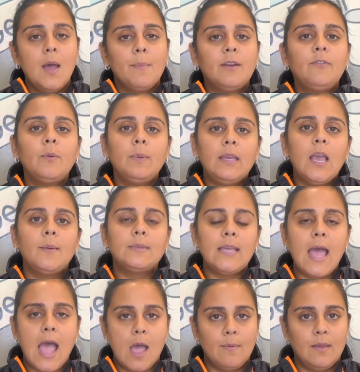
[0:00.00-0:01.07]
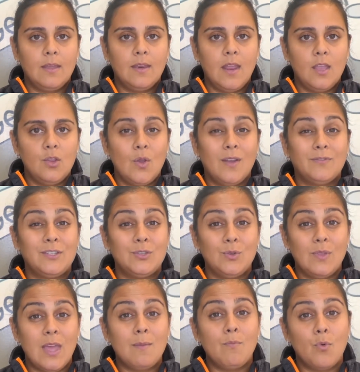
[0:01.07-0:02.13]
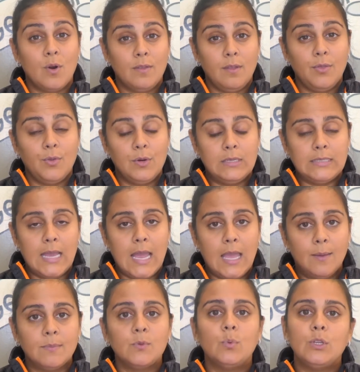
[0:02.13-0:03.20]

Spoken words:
But if it becomes a habit and you have to do that more than 3 times,